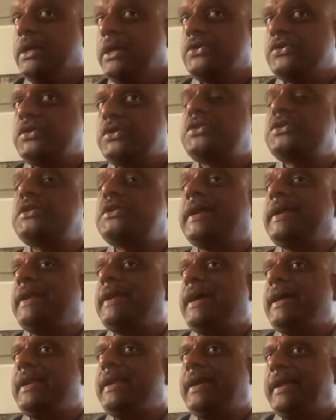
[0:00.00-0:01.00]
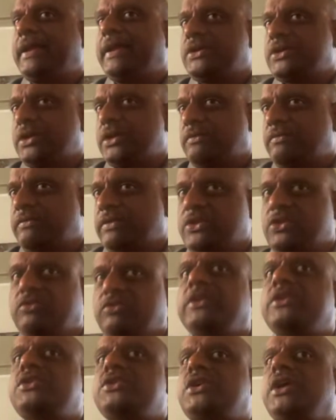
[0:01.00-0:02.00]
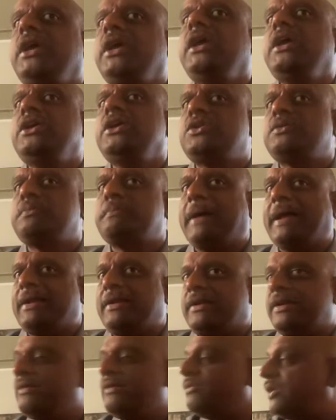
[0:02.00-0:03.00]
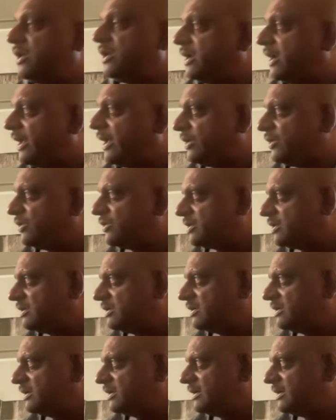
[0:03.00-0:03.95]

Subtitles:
cystic dilatation with Swiss cheese pattern. What is the diagnosis?